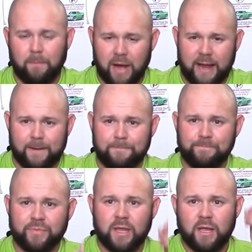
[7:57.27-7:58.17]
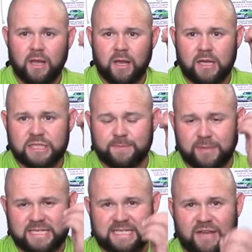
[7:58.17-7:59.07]
but
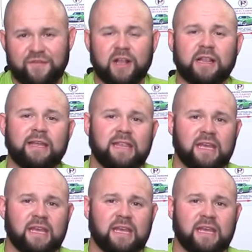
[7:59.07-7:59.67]
specifically the